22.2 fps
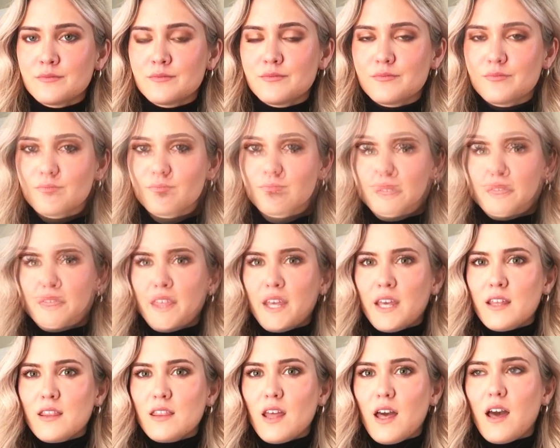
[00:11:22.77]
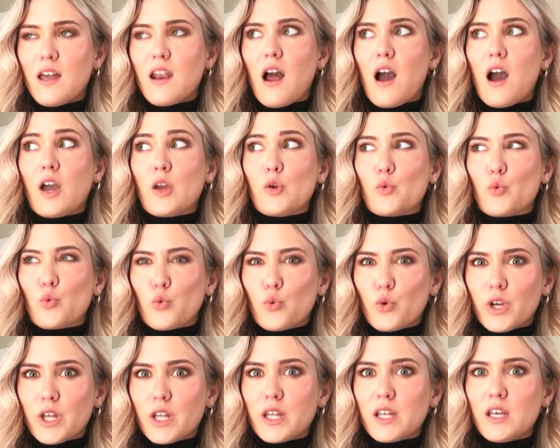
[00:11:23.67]
One thing that I
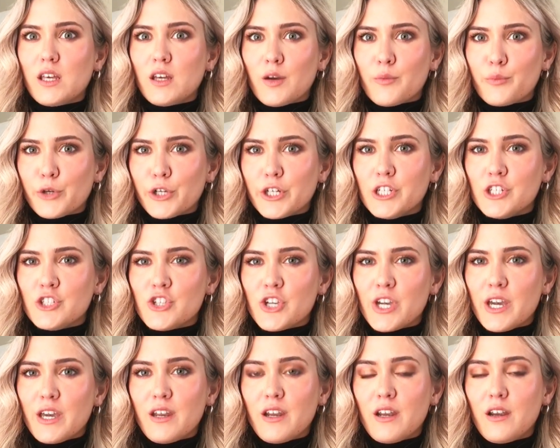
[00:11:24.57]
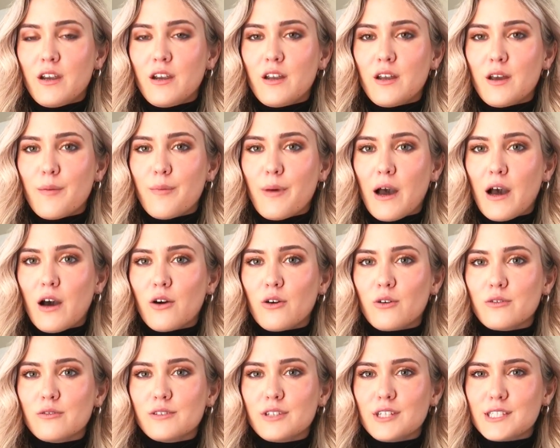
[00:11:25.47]
really appreciated
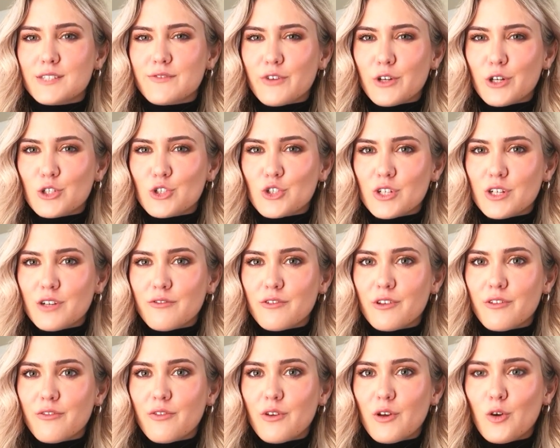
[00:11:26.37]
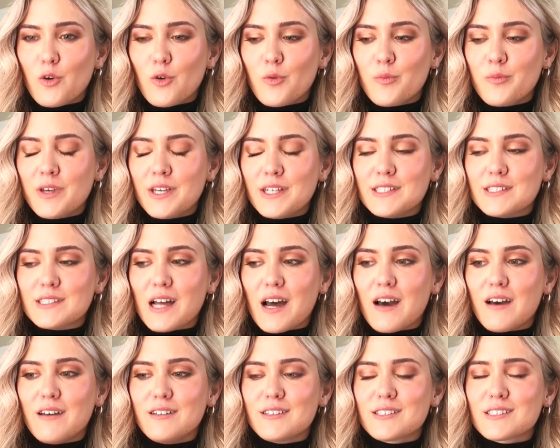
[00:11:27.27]
about this version of the film is
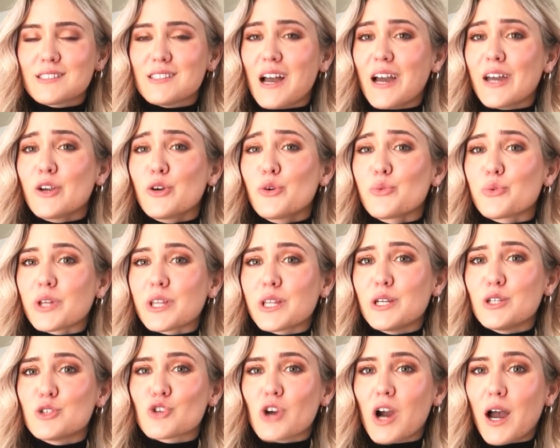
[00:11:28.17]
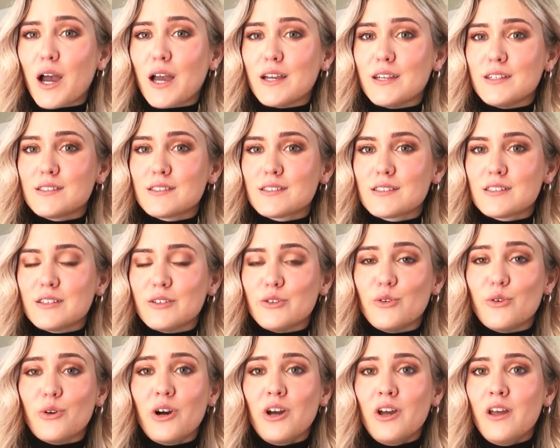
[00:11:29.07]
that Snyder really tries
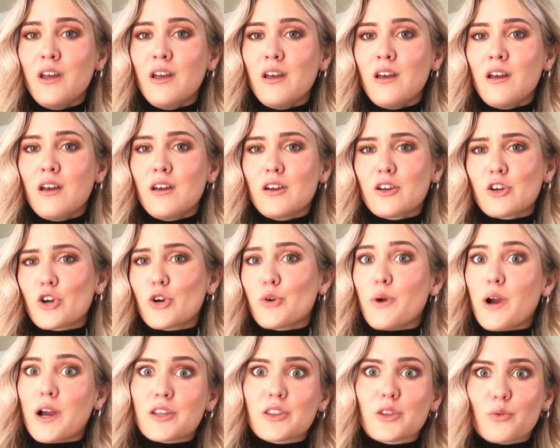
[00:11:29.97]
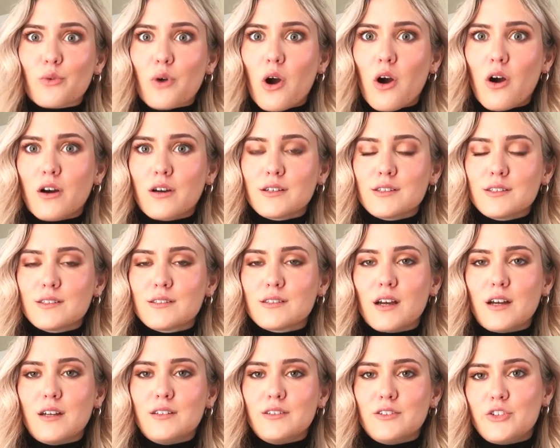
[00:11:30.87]
to correct the wrongs
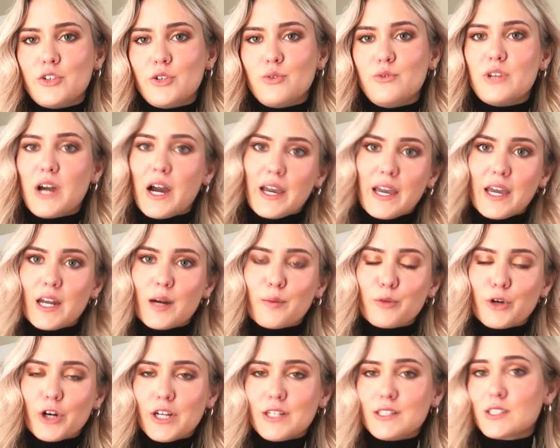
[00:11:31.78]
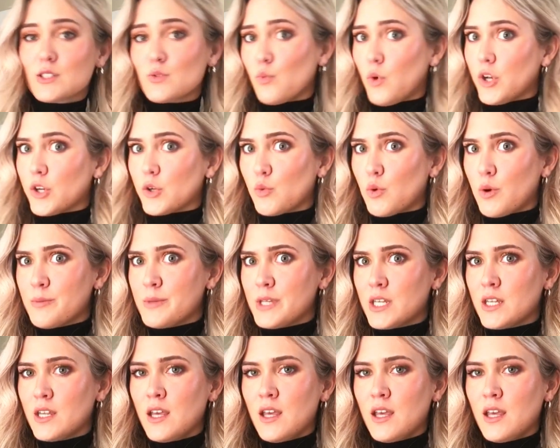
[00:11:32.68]
done to Diana Prince, Wonder Woman,